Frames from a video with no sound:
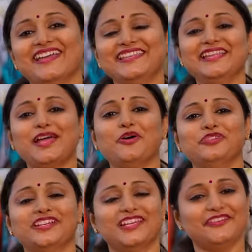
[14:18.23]
In the
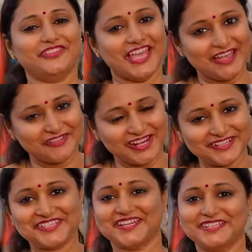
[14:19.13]
counter la we have our
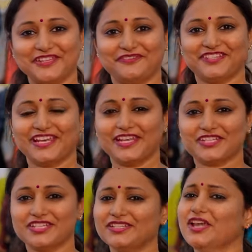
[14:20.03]
return gift
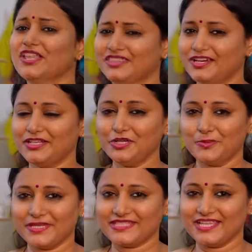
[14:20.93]
collection. 30
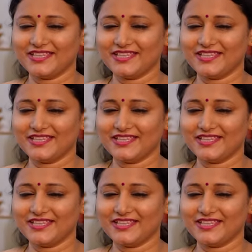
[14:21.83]
rupees la